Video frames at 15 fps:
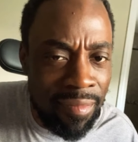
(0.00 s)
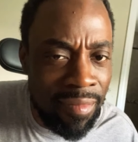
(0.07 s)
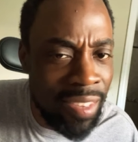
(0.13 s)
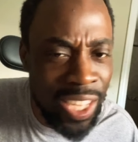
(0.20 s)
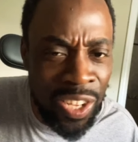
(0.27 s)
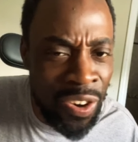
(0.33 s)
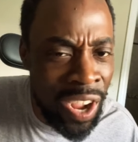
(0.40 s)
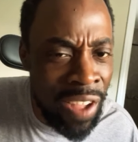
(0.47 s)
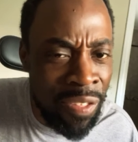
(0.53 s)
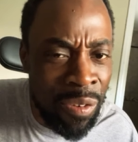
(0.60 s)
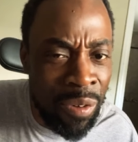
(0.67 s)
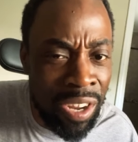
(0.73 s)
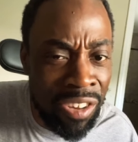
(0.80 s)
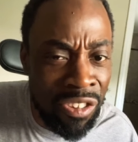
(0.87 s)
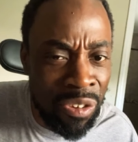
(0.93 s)
You don't have to
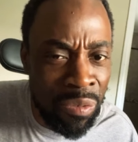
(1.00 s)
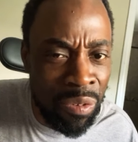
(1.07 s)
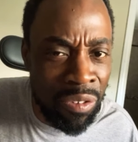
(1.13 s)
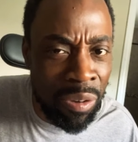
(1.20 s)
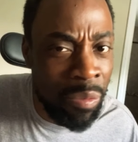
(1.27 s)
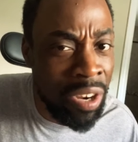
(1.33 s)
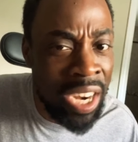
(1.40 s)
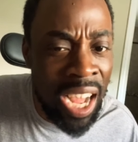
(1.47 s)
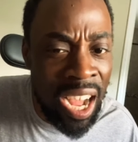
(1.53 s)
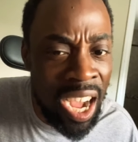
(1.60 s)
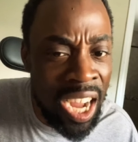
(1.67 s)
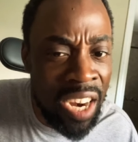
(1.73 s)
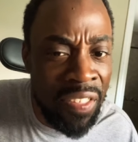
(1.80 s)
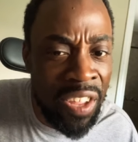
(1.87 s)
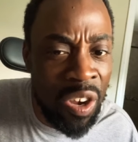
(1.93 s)
run to Jerusalem. We're not
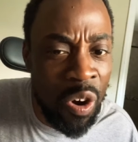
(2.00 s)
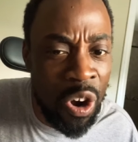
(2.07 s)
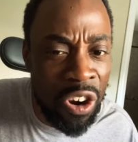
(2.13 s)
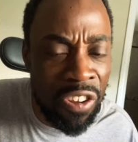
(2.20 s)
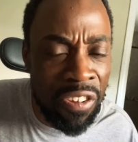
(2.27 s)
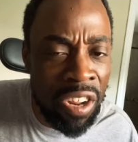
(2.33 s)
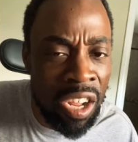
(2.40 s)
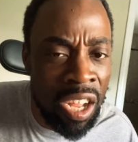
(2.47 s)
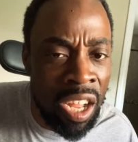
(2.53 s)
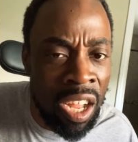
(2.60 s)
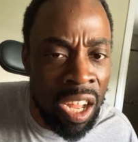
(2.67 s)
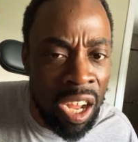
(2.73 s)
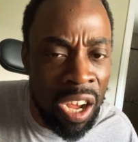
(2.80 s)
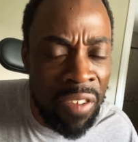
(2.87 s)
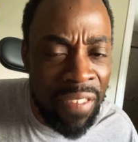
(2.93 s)
under the order
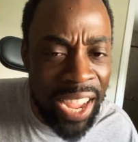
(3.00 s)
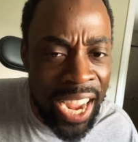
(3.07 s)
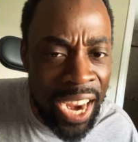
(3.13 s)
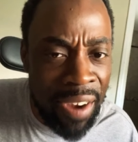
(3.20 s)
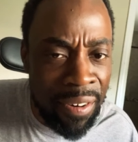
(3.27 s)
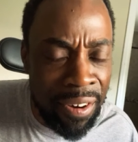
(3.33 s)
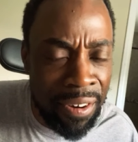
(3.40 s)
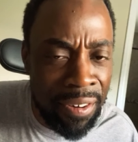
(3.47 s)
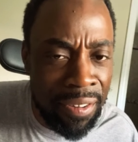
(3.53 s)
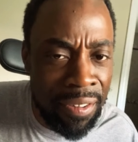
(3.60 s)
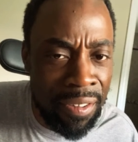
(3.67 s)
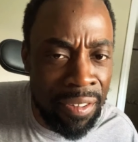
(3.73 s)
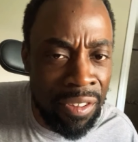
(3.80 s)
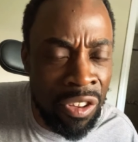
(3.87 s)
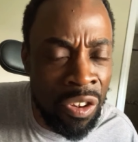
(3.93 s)
of Aaron.
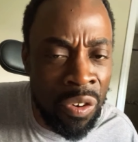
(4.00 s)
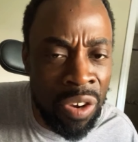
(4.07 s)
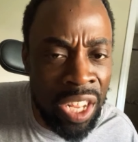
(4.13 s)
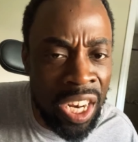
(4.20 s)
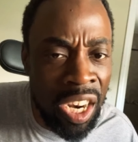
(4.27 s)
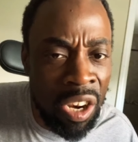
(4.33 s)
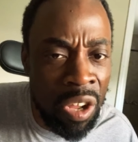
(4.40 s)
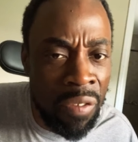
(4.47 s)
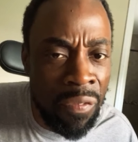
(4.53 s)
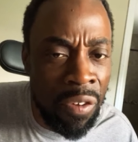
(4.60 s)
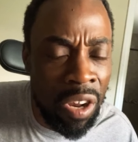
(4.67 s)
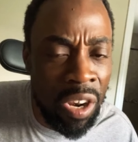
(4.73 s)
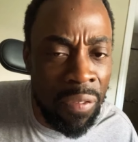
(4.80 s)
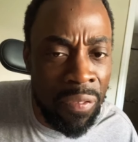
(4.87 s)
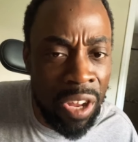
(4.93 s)
You don't need to look for
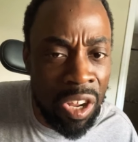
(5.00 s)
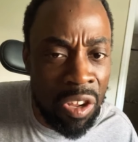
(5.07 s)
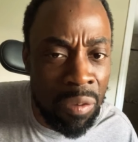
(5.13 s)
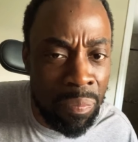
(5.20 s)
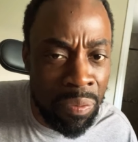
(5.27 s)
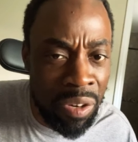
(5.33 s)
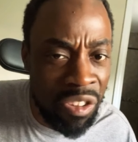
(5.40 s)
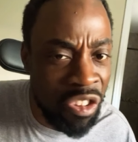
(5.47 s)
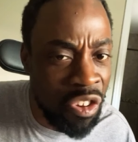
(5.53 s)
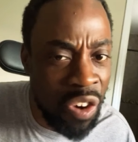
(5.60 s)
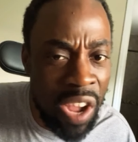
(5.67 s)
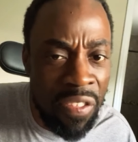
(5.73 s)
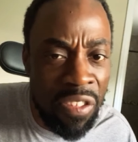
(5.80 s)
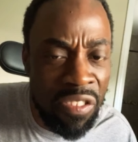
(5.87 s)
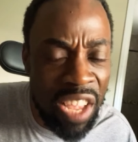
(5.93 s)
a Levitical priest. You don't
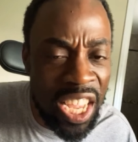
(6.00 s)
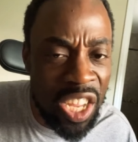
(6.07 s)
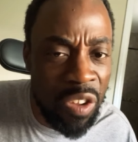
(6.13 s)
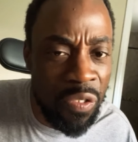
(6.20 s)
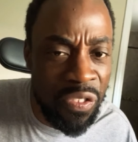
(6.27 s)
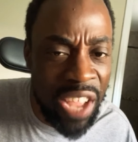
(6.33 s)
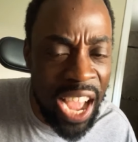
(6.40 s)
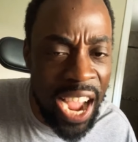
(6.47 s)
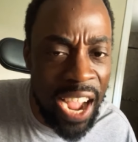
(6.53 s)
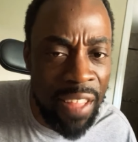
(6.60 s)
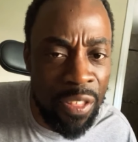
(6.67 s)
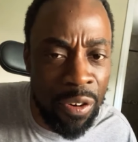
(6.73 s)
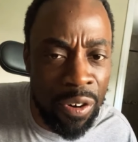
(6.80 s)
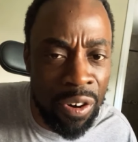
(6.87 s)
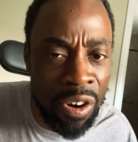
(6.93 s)
have to take your tithe
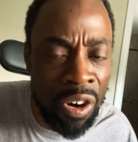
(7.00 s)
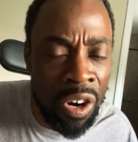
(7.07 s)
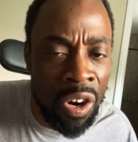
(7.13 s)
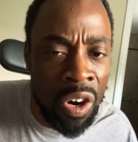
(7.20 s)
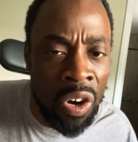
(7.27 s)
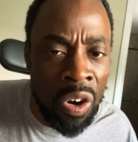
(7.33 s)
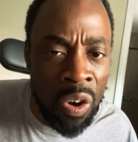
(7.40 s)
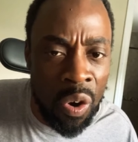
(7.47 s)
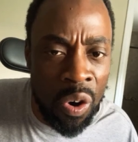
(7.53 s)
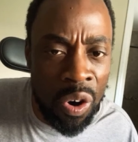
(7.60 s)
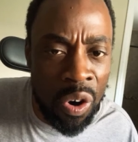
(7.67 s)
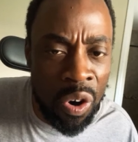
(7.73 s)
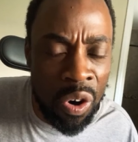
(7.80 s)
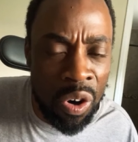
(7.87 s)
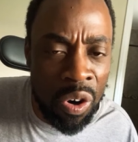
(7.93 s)
or or
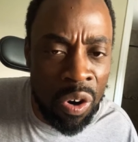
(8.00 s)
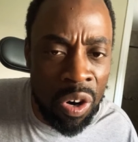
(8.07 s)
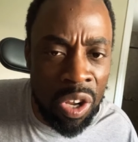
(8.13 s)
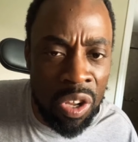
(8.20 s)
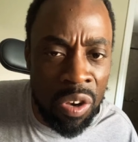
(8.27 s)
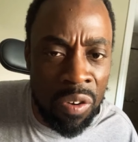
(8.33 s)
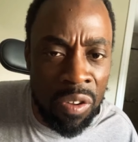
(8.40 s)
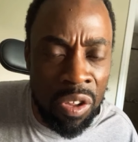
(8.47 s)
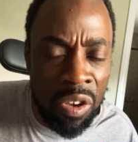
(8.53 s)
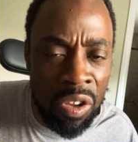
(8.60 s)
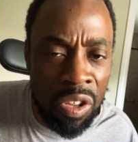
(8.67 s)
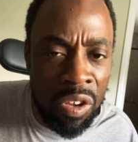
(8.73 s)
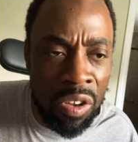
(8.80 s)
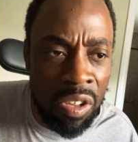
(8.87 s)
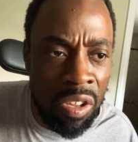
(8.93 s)
or or your your
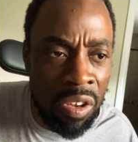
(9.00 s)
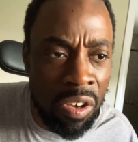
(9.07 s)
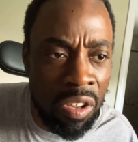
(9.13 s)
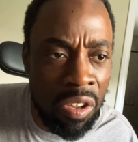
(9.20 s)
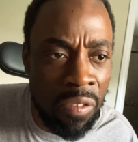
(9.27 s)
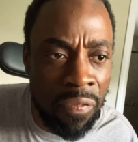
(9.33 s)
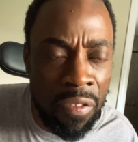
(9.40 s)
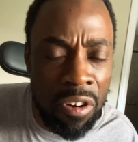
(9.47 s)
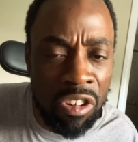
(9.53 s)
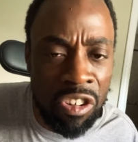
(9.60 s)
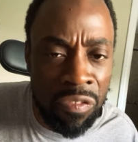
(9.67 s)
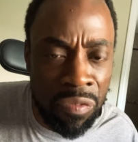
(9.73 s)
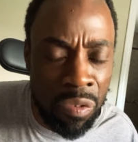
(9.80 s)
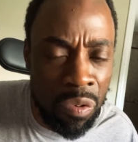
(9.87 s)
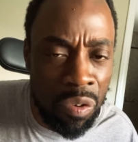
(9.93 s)
your your, your
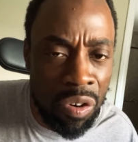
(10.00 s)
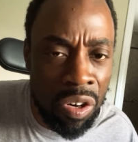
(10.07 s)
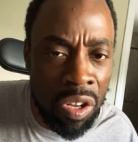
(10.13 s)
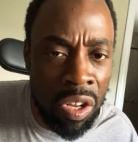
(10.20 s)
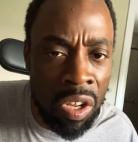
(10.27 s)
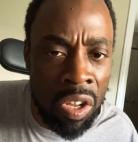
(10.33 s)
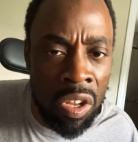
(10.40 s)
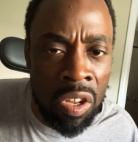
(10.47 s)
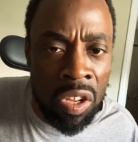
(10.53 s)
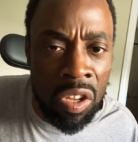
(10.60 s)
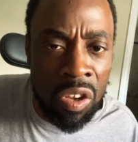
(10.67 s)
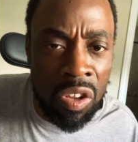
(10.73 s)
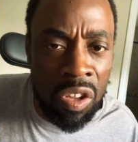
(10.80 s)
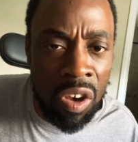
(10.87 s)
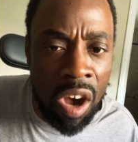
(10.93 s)
first fruit,
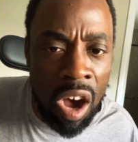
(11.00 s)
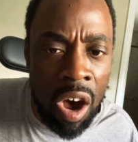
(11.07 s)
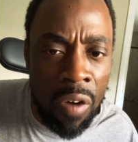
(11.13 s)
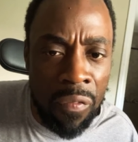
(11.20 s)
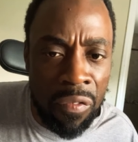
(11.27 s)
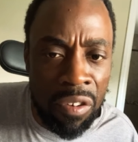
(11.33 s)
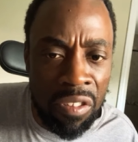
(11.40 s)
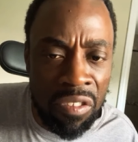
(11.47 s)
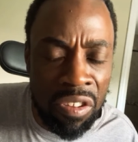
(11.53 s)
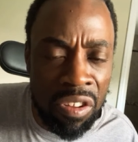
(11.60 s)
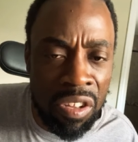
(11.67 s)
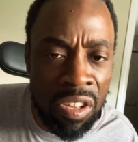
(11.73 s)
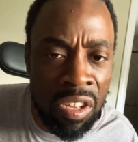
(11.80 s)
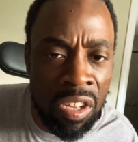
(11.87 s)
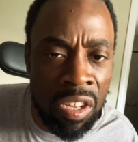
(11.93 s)
your your offering
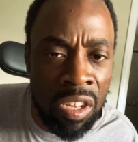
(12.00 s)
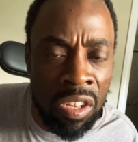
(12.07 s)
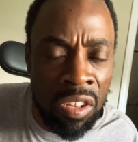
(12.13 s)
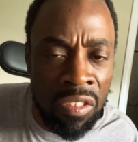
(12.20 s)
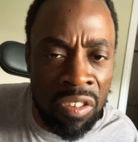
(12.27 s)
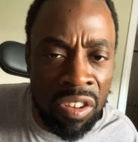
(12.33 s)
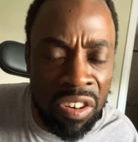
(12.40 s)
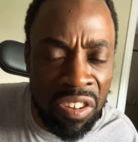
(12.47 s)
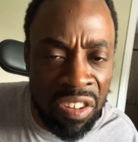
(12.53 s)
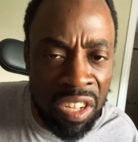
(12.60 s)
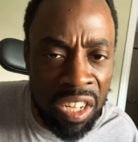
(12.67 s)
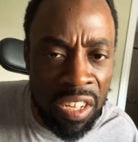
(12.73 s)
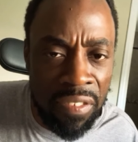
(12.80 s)
to to the son of